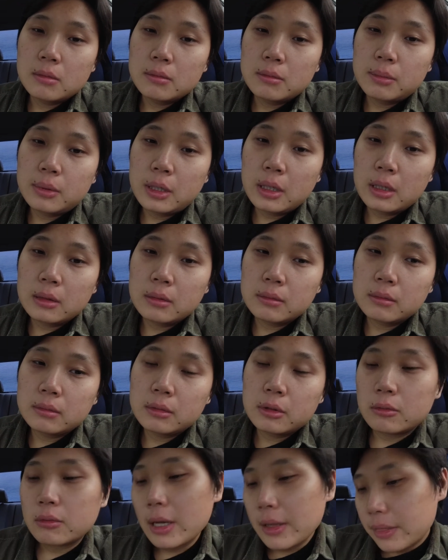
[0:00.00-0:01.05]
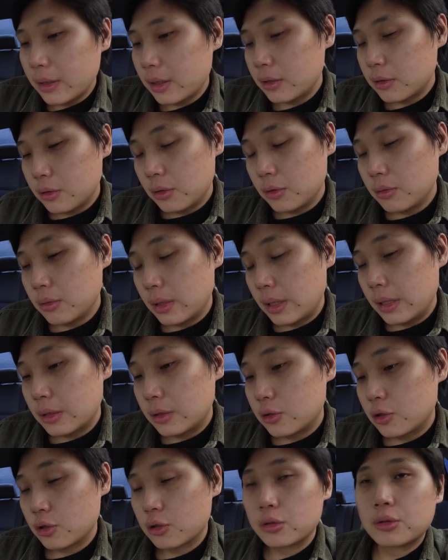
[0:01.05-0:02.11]
but the right thing to do is
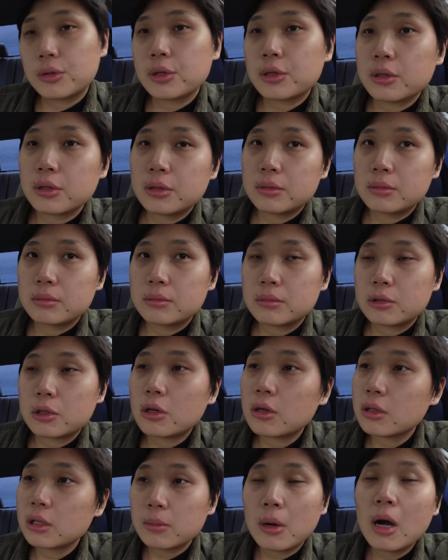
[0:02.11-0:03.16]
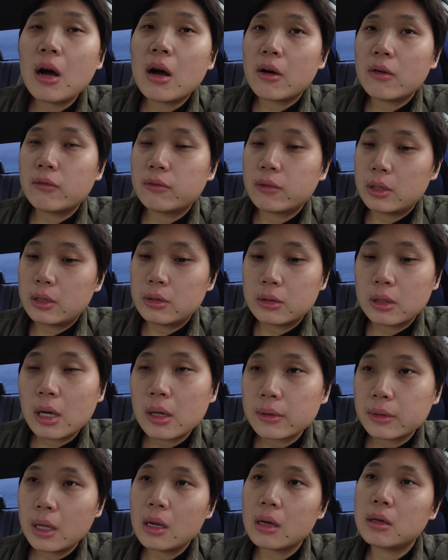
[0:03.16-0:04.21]
just to turn them off when you're
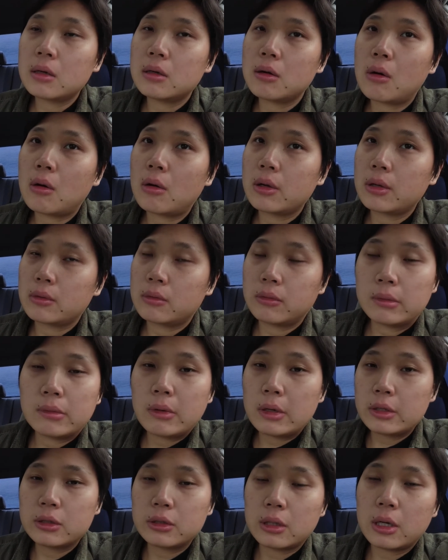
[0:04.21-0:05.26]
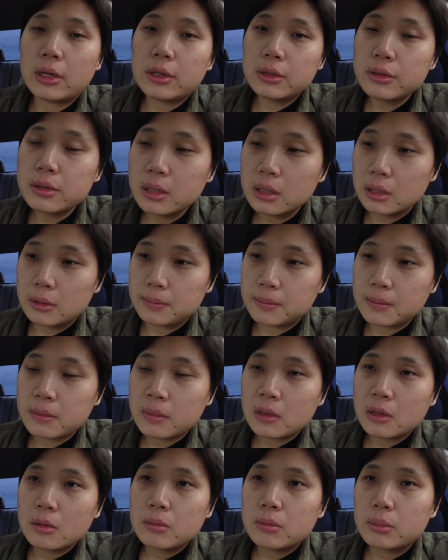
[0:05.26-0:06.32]
not there, or when you're not using them.
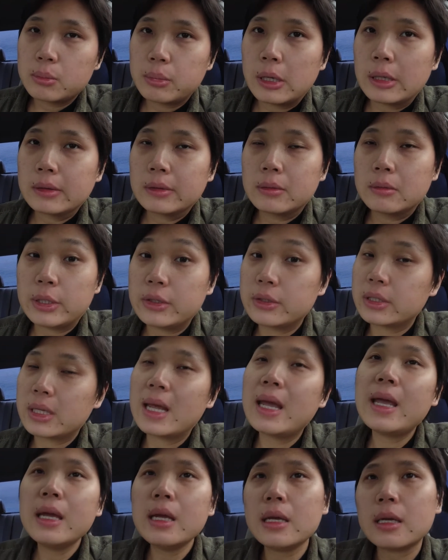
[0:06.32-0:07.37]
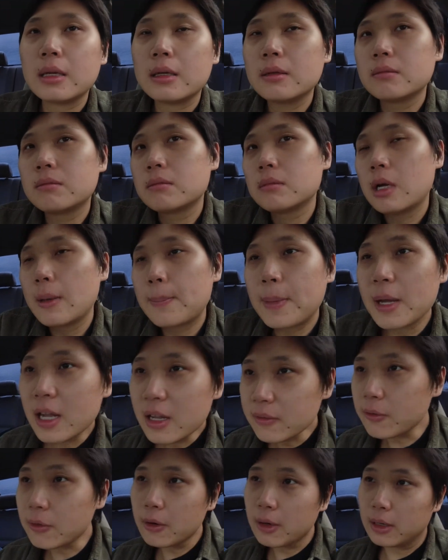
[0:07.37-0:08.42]
But you say, hey, I pay
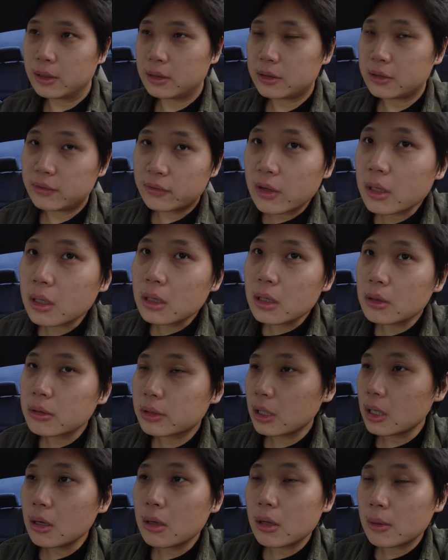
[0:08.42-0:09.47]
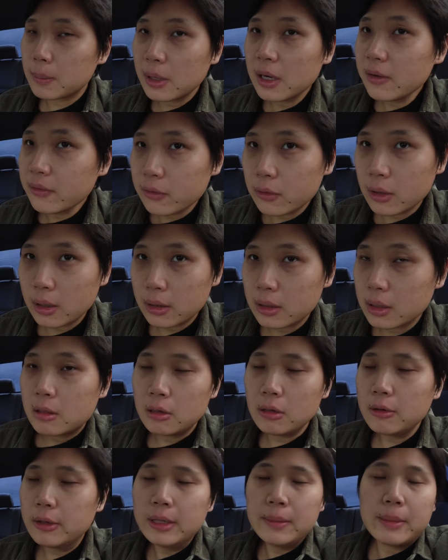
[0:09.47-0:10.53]
for it, it's a fucking hotel, I pay for it.
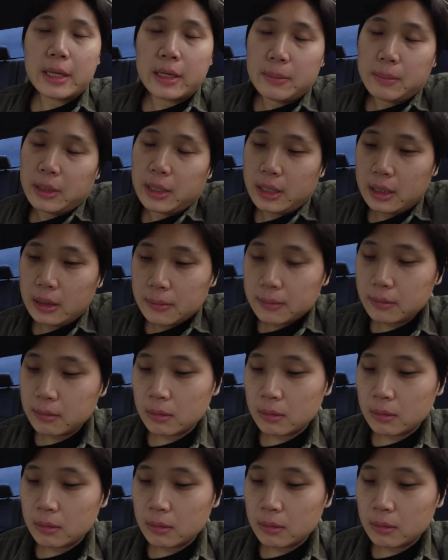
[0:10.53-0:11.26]
They're already making money,